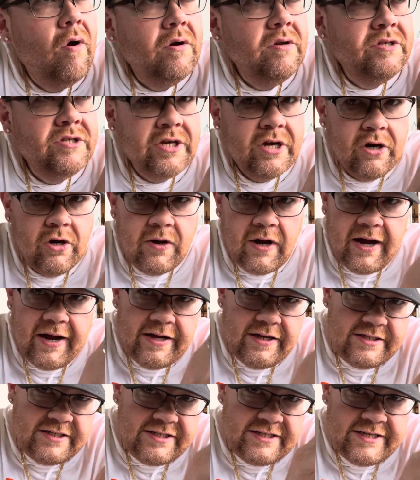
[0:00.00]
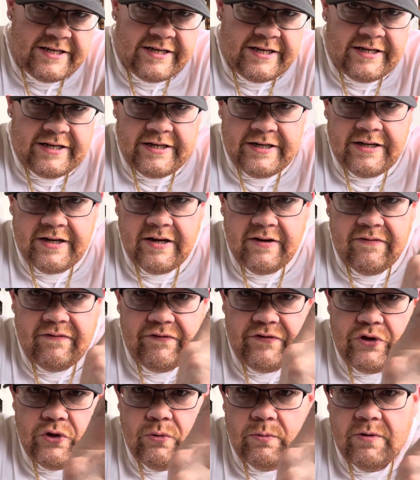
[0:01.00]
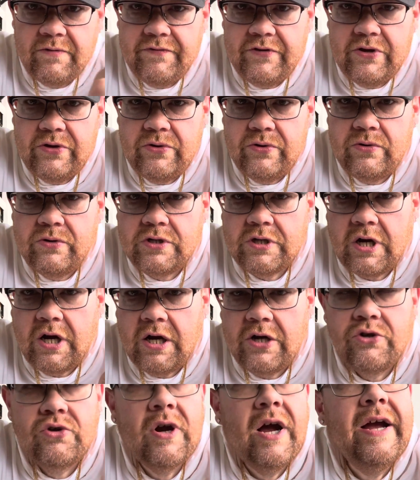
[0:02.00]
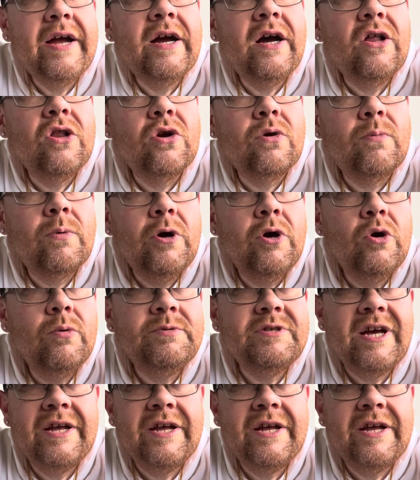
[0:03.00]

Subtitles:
So I had seen a few reviews on tricolor ropes.